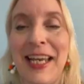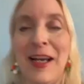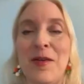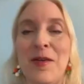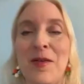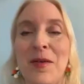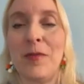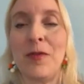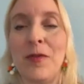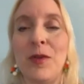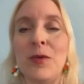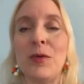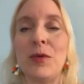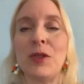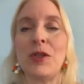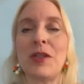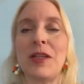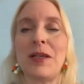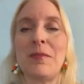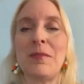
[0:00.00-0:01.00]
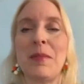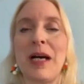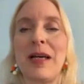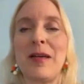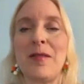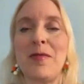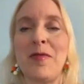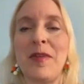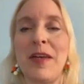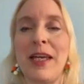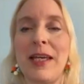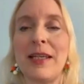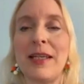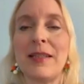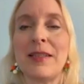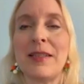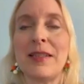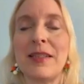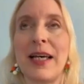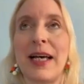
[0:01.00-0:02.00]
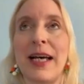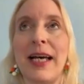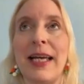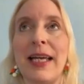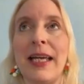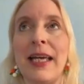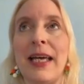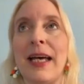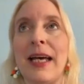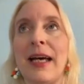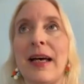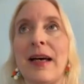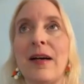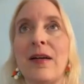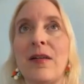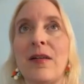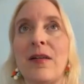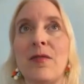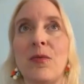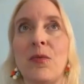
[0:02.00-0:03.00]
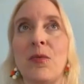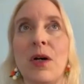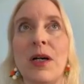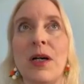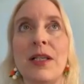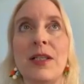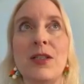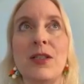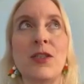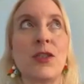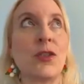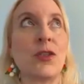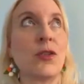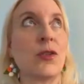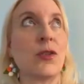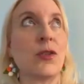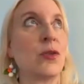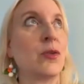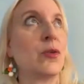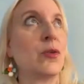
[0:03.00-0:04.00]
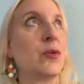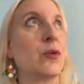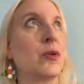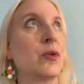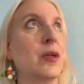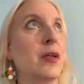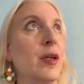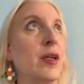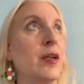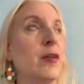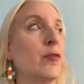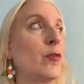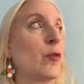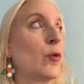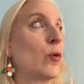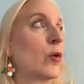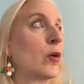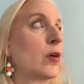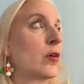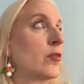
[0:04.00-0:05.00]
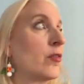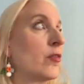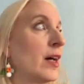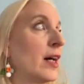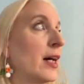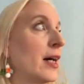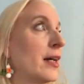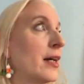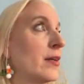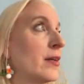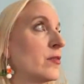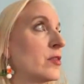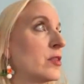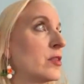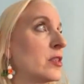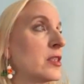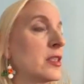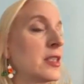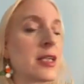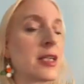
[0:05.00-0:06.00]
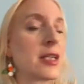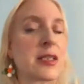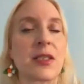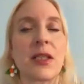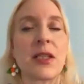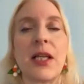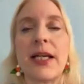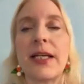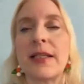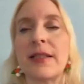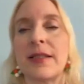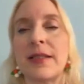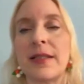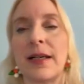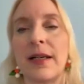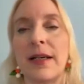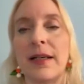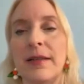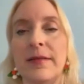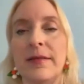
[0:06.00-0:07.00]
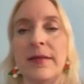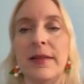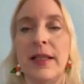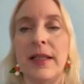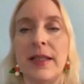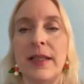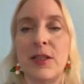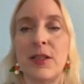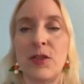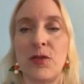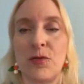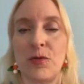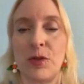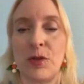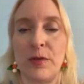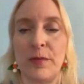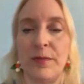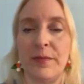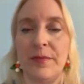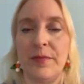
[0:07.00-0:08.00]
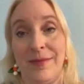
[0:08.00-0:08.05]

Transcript: Now, if you look at my face, I have 1, 2, 3, 4, 5, 6 lights on in this room.